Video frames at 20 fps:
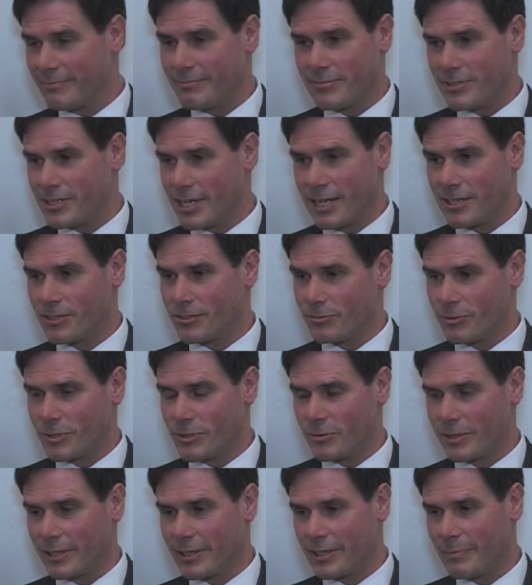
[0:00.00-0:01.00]
test which
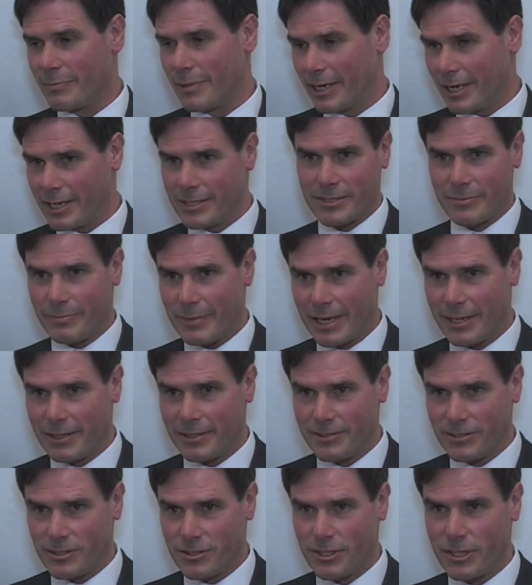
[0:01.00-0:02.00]
we could apply to
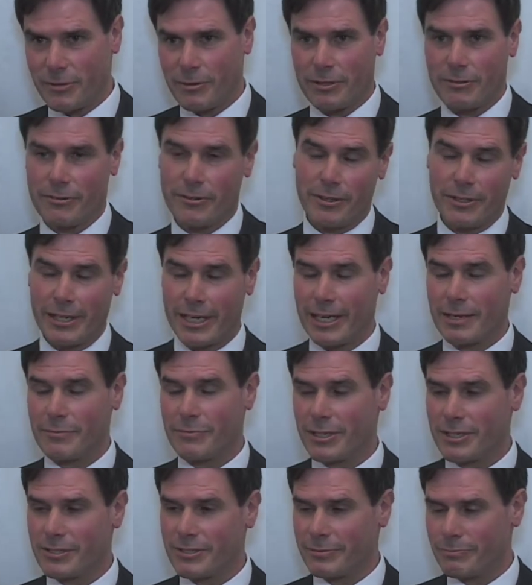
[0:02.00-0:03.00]
men to see whether or not they had
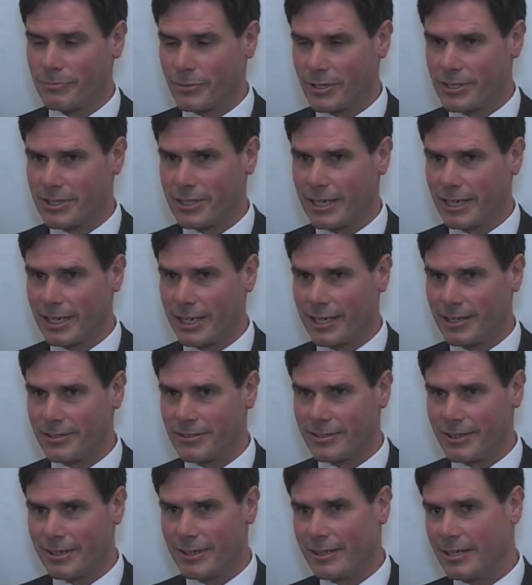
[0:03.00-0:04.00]
prostate
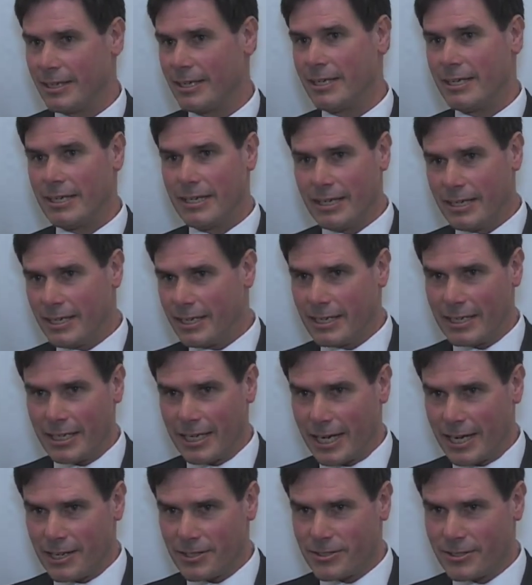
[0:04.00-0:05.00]
cancer?
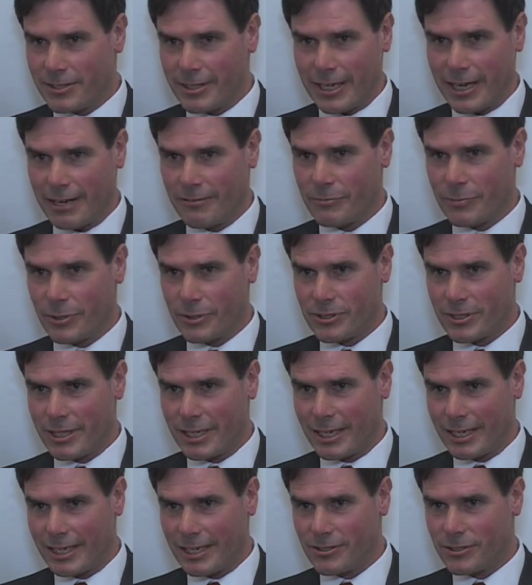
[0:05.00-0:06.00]
Yes, and they have
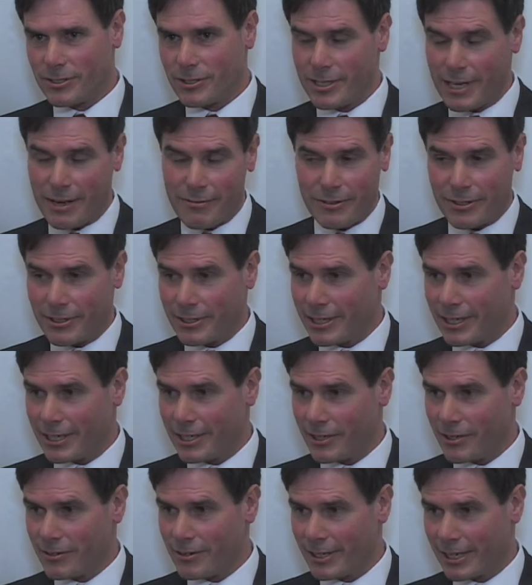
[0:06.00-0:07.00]
prostate cancer definitely and
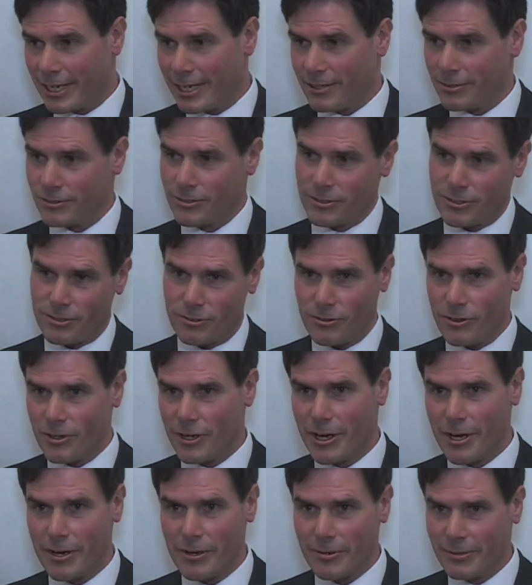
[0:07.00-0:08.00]
nothing else.
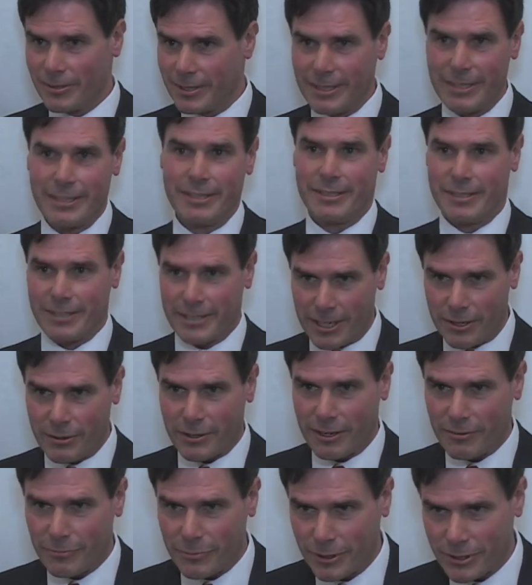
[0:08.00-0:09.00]
No, they don't
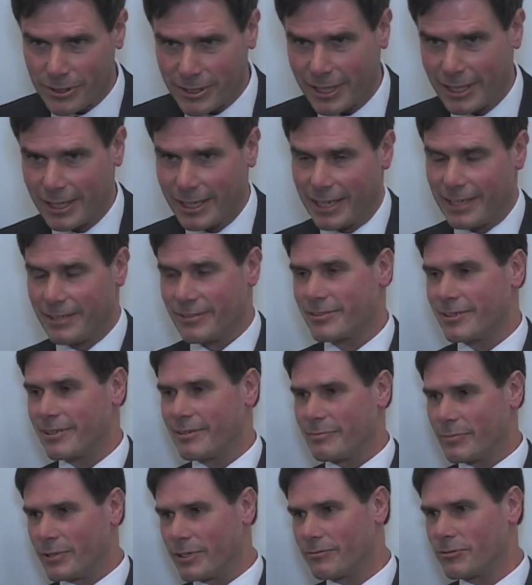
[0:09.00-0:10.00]
have prostate cancer.
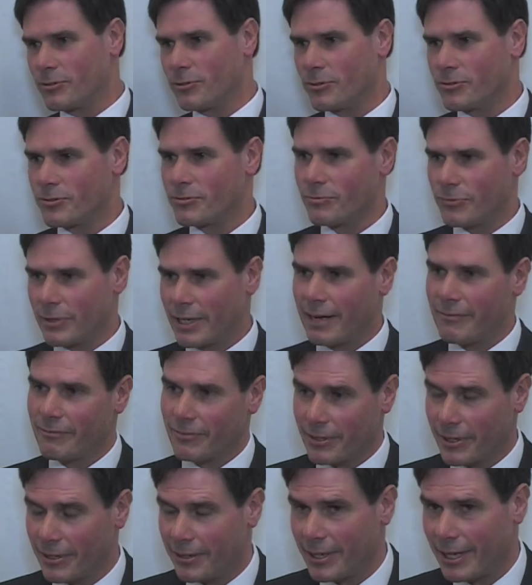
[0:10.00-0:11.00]
But of course, we
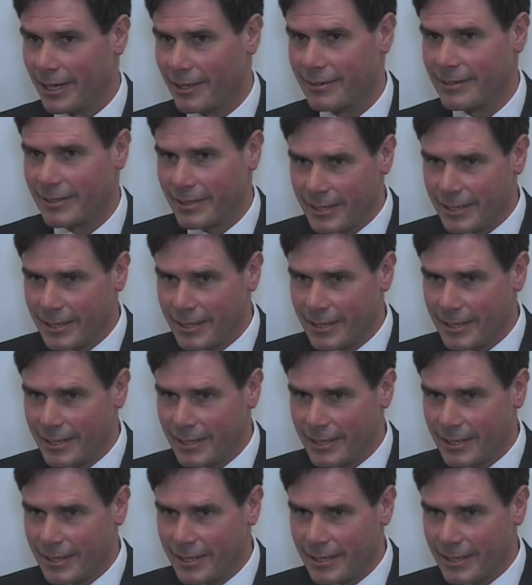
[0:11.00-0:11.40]
haven't got that.